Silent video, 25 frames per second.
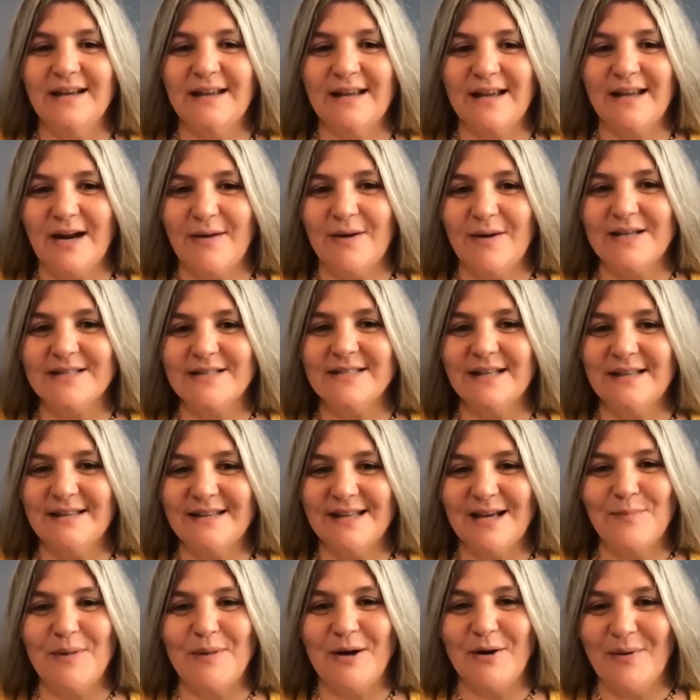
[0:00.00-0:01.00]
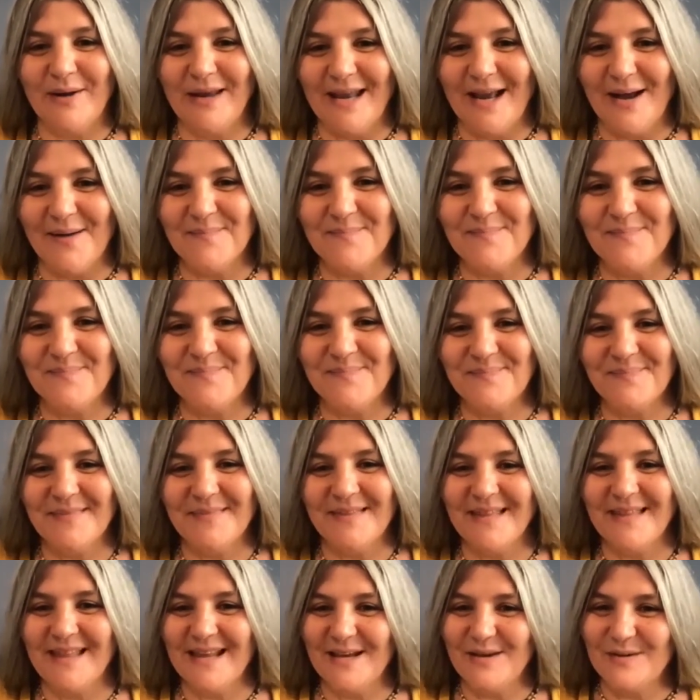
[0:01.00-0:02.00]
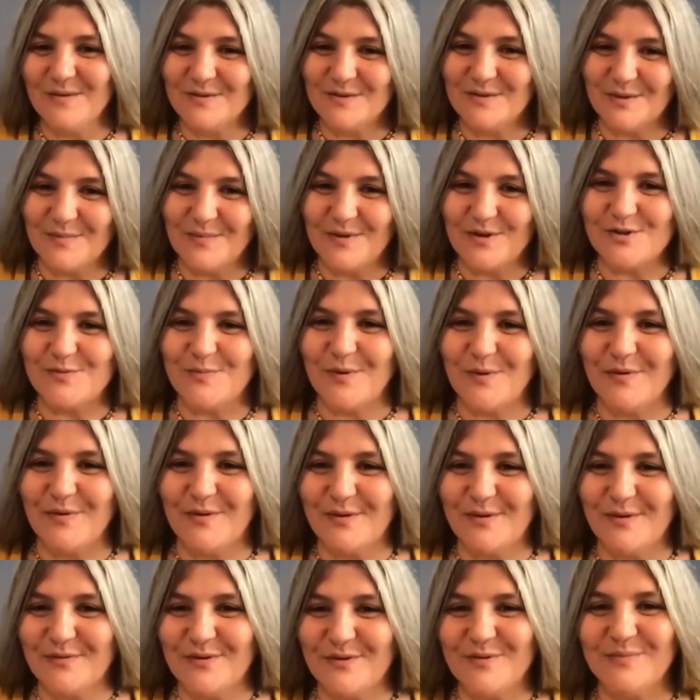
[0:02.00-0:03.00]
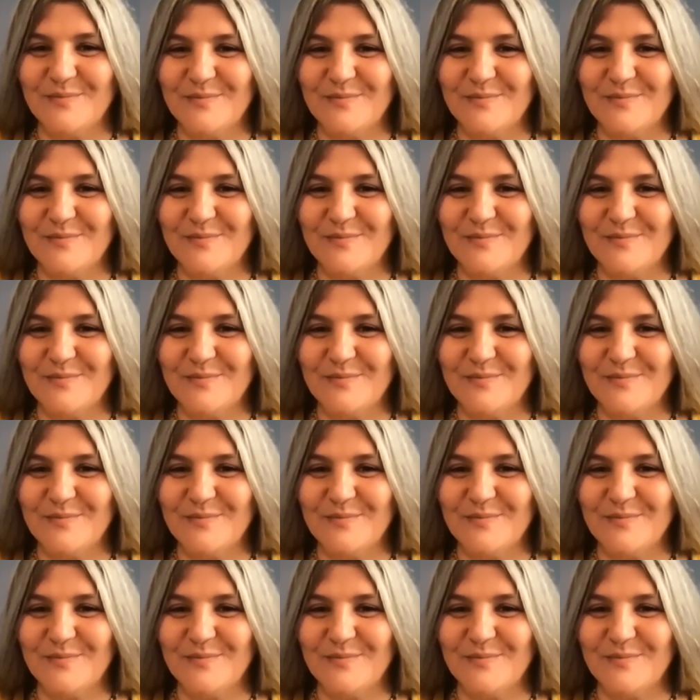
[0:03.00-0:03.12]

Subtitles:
Cara Santa Maria. Thank you so much, both of you.